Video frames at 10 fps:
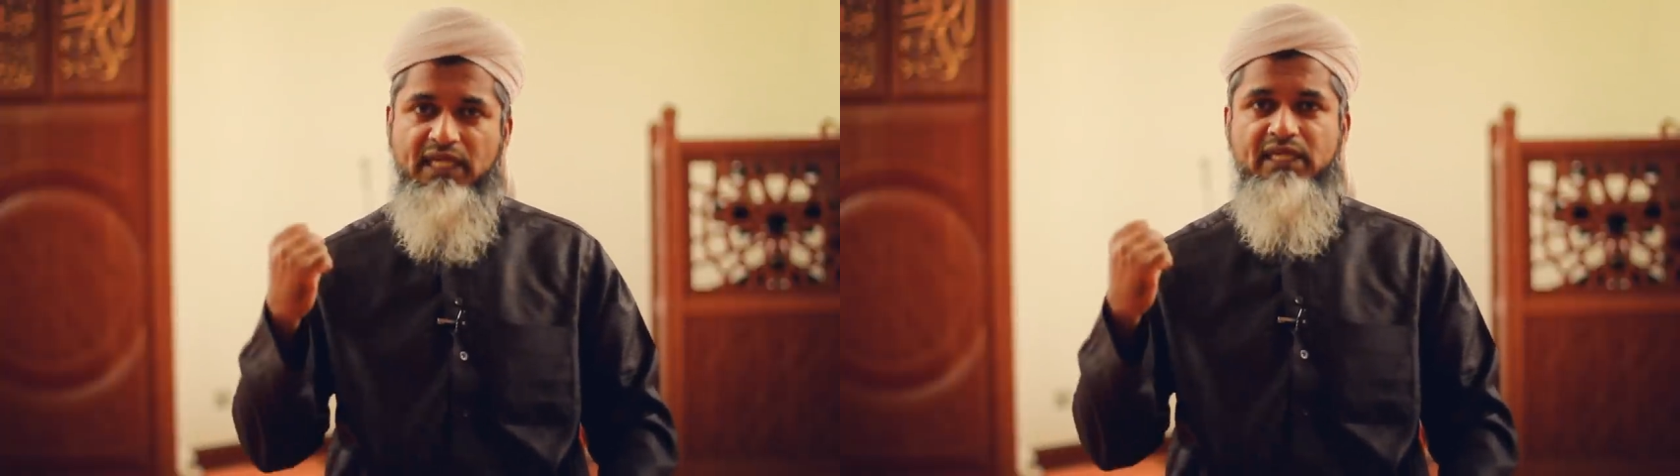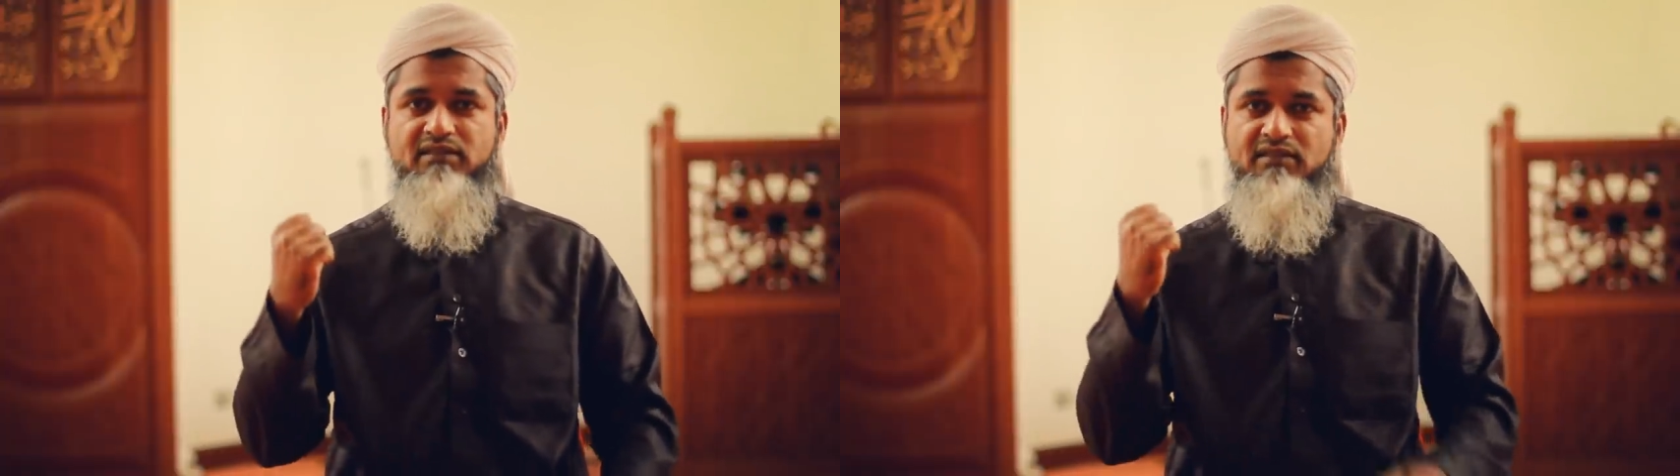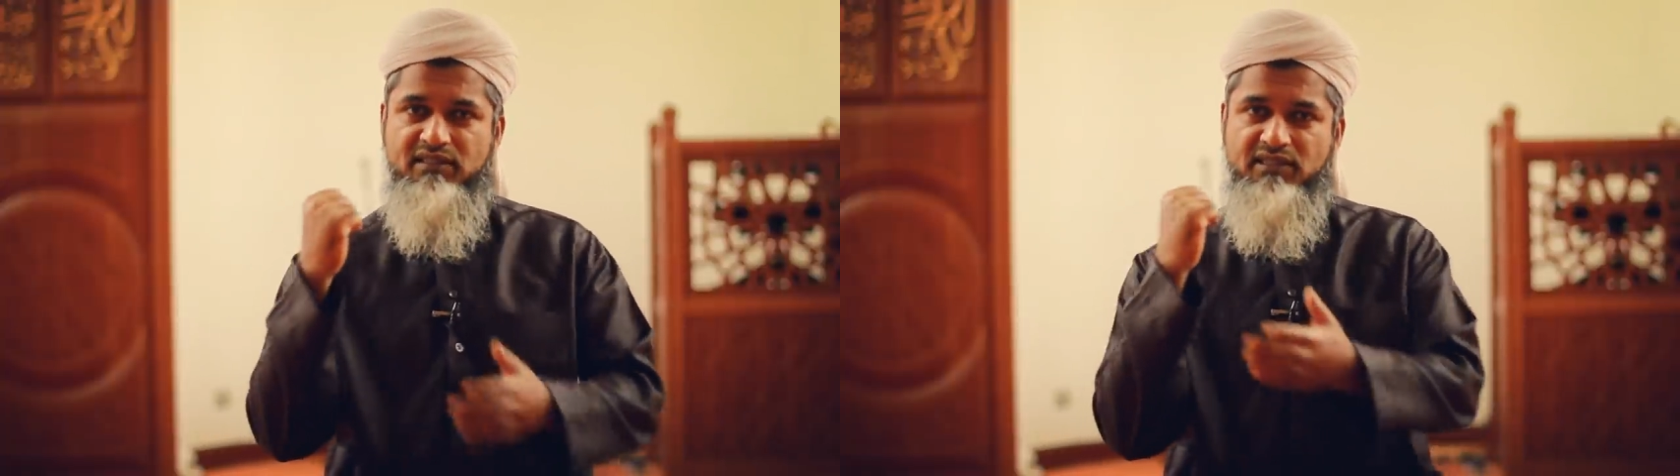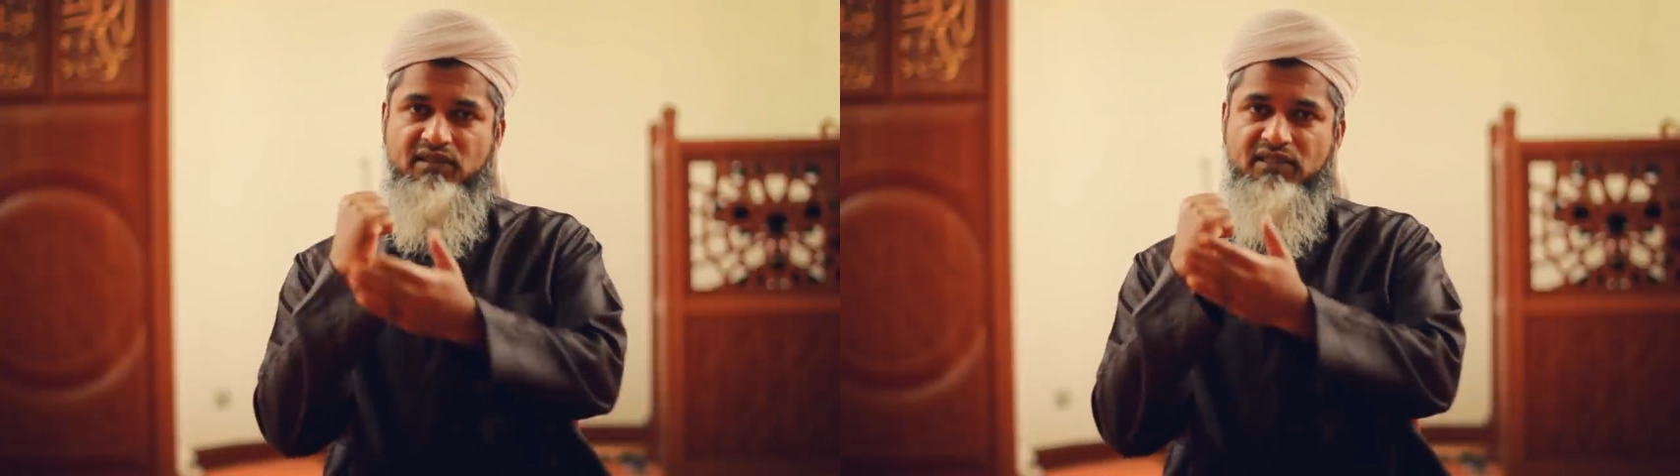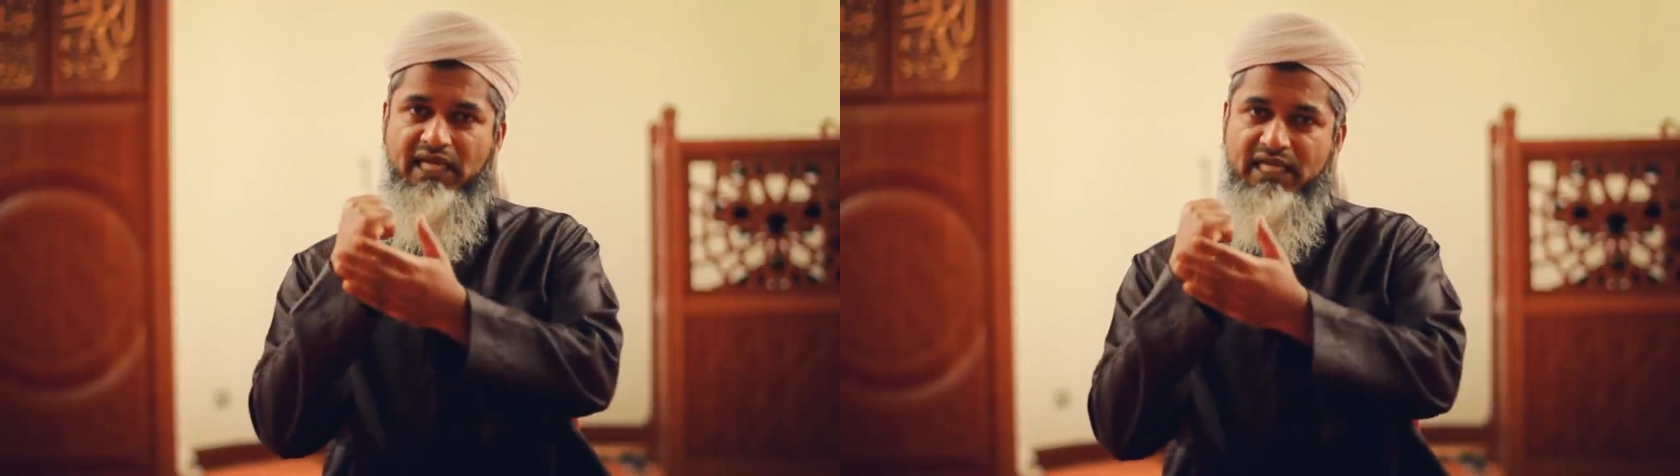that, you
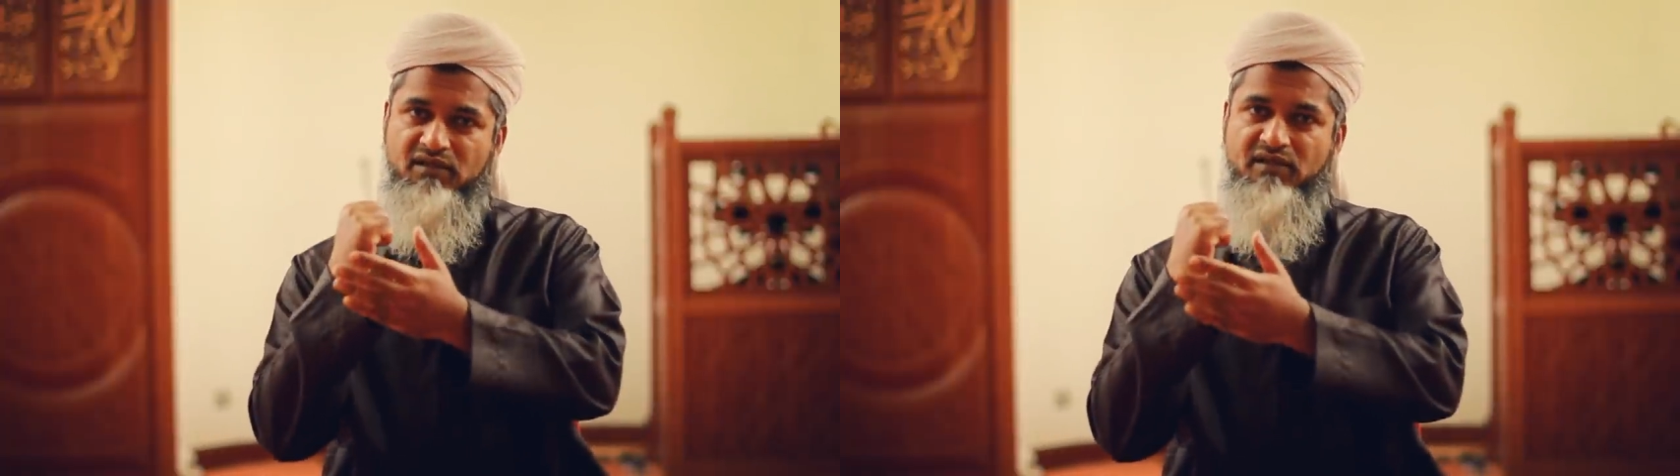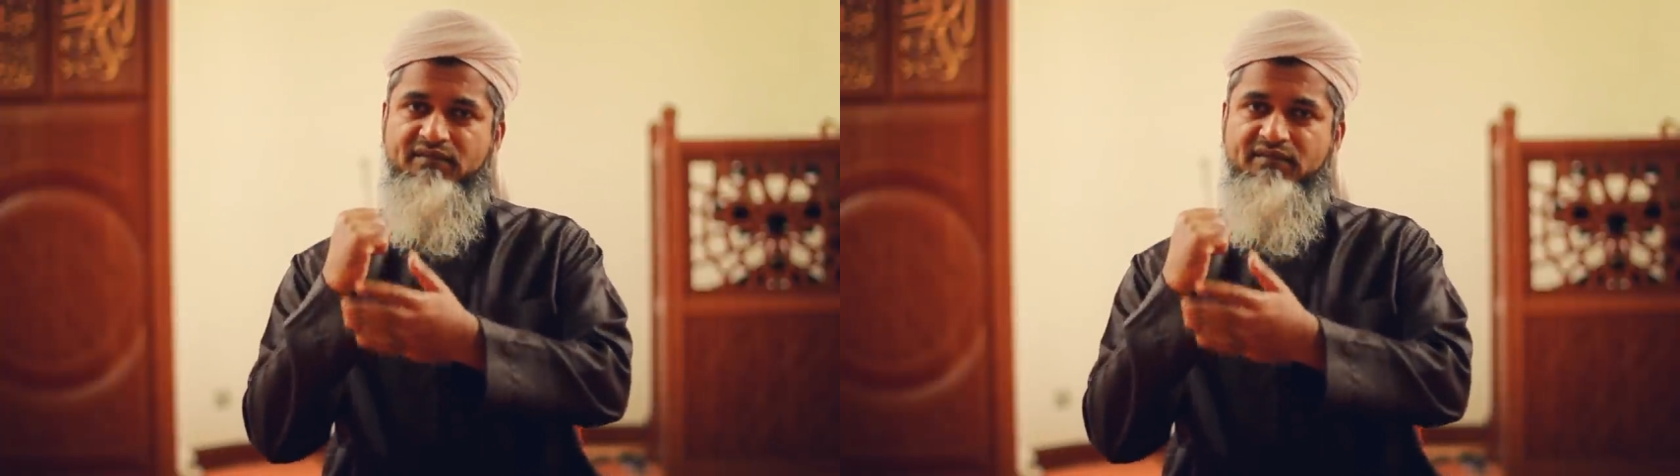know, the handle